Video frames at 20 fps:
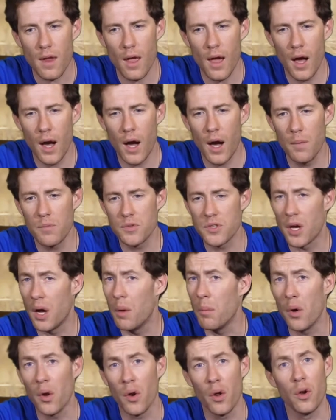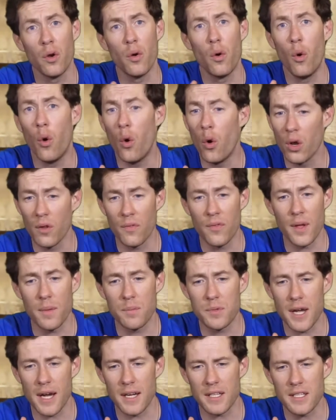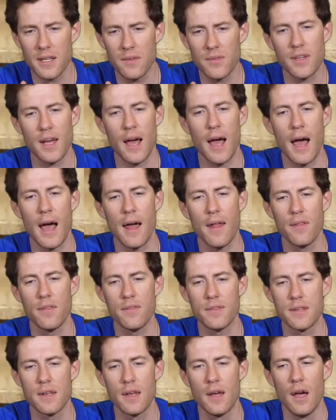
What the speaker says: so I'm on all of the objectives, and